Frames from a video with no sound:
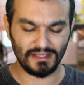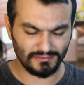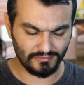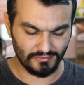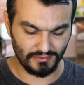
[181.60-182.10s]

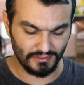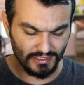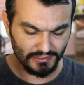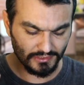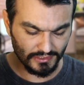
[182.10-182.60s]
anything,
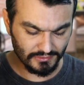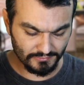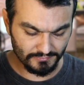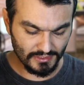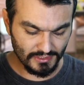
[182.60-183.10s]
any kind
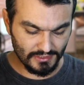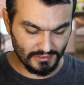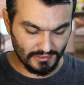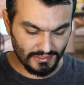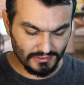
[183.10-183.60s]
of
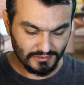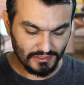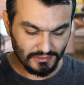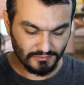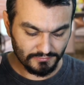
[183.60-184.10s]
any
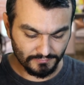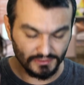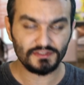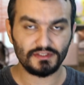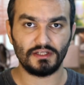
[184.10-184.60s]
kind of
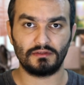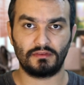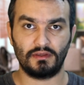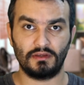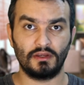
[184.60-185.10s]
listening
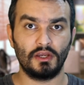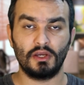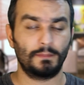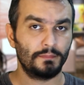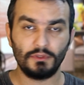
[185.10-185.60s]
thing,
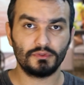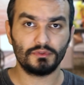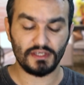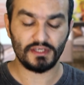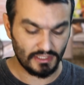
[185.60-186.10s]

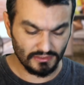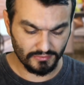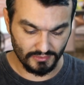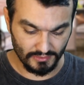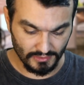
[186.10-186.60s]
music,
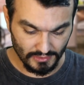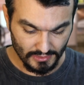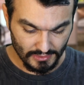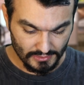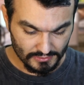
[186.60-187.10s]
anything.
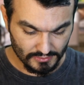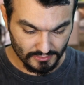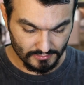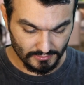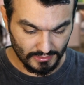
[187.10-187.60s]

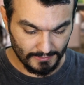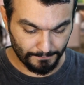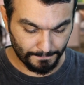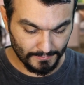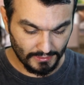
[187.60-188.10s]
So uh,
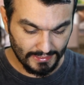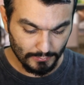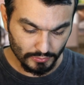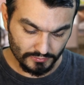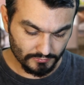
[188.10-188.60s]

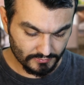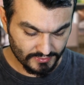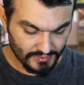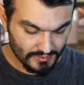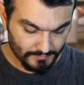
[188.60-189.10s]
I would
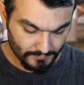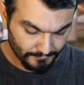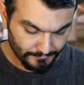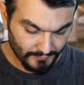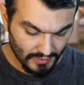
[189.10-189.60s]
say
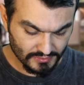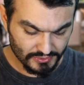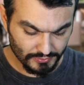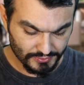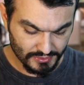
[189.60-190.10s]
Fox
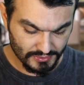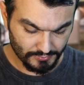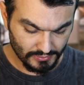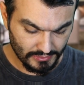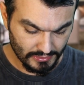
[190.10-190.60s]
News is
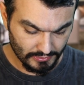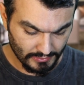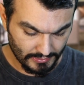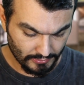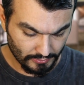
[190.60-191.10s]
really
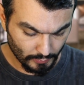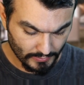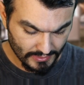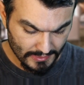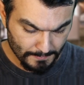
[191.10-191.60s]
a, a good
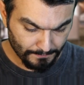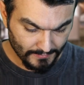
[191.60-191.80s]
one,